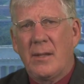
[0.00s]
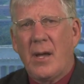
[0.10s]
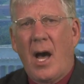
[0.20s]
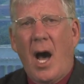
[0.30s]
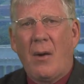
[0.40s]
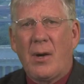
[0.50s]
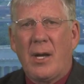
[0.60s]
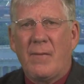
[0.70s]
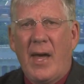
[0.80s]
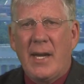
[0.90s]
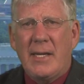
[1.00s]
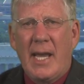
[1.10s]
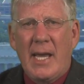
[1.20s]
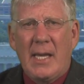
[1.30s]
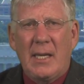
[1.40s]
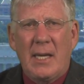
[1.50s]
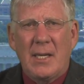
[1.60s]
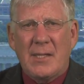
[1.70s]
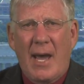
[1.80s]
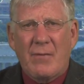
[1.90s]
The horror of that day and
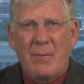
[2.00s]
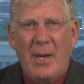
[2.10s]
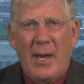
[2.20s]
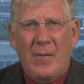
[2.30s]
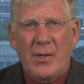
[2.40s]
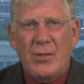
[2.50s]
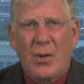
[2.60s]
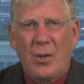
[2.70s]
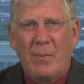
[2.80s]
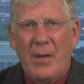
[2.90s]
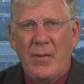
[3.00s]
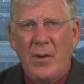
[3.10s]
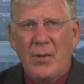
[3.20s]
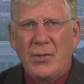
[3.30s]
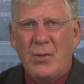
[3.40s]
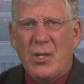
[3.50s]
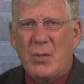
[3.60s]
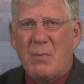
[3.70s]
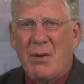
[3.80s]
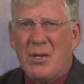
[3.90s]
its aftermath are told by those who
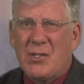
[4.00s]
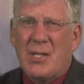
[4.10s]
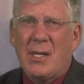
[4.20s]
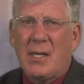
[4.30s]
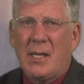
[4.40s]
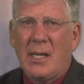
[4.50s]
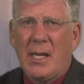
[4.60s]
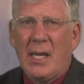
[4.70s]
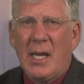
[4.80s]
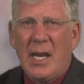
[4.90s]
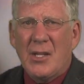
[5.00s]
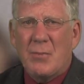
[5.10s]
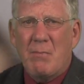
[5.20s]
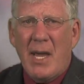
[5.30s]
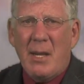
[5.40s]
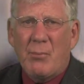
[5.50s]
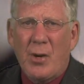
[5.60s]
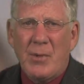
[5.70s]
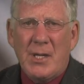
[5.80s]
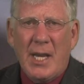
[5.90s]
experienced it in its many
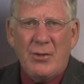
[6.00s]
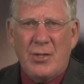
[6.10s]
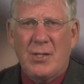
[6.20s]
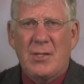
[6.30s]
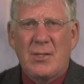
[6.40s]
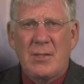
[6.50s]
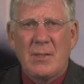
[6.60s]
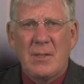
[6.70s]
permutations.